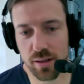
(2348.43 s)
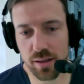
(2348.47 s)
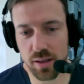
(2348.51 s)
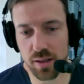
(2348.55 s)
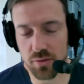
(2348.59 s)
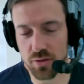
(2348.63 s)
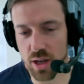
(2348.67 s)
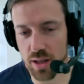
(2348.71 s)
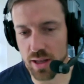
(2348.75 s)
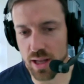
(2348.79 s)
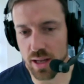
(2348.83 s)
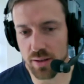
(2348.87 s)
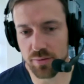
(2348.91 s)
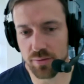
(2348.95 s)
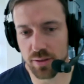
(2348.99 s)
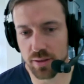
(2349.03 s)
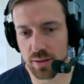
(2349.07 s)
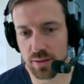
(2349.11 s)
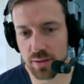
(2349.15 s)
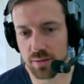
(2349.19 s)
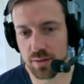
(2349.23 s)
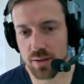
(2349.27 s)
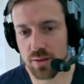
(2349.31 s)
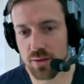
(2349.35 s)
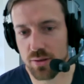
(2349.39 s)
and you've done that
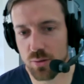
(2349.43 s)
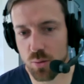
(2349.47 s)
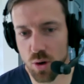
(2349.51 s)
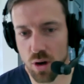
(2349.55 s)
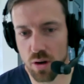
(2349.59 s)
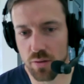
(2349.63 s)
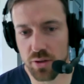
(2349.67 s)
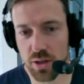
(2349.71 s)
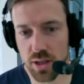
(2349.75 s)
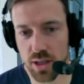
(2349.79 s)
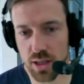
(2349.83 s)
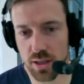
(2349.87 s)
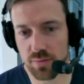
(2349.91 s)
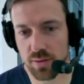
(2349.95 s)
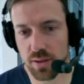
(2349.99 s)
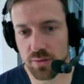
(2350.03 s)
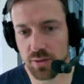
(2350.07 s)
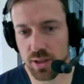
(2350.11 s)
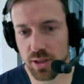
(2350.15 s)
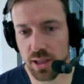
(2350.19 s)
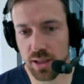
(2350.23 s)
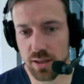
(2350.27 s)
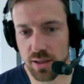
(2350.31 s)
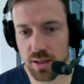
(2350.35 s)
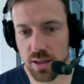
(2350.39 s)
for 12 years,
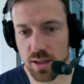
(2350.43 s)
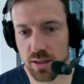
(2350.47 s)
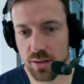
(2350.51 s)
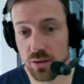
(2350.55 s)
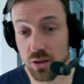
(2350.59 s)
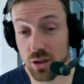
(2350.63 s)
15 years,